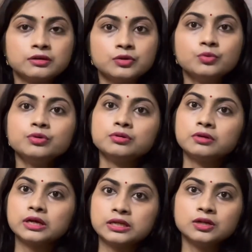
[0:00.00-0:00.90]
you
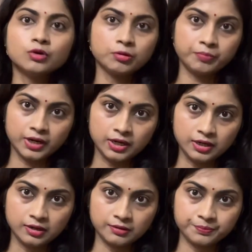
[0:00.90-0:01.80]
getting not
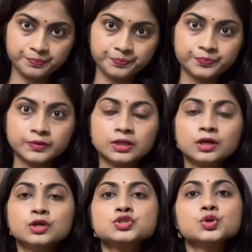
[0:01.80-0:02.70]
pregnant.
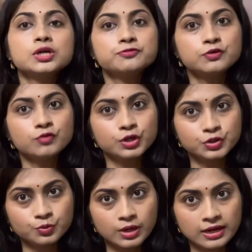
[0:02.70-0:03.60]
So if you want
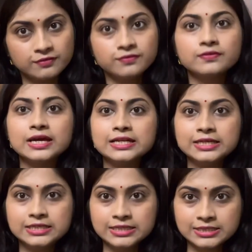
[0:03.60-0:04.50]
to have any
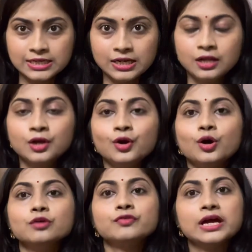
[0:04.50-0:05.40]
detail
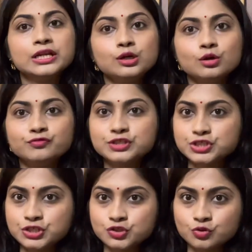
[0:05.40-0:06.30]
of any of the
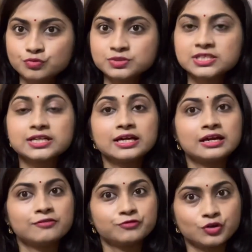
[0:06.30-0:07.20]
syndromes that I
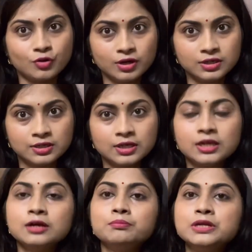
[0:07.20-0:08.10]
have talked,
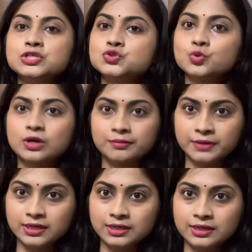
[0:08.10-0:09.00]
please do
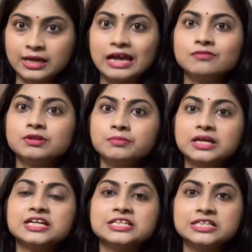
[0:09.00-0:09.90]
comment. I will
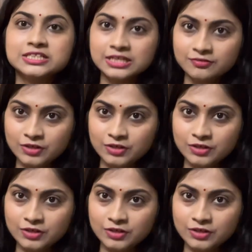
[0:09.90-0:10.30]
make a detailed